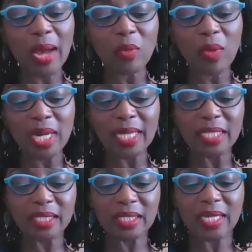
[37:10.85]
When I
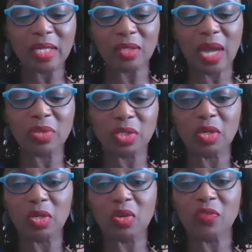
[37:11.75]
decided I was going
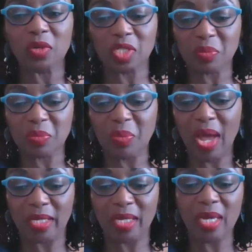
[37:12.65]
to look for a
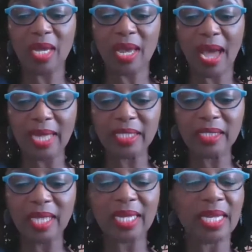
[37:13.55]
spot, I
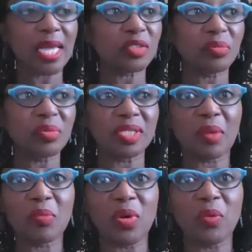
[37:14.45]
decided it has to be
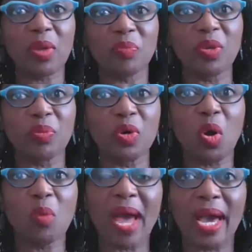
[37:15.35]
somewhere where people
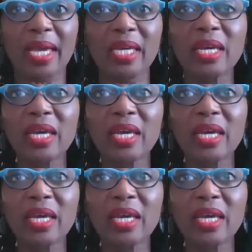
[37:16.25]
go by, they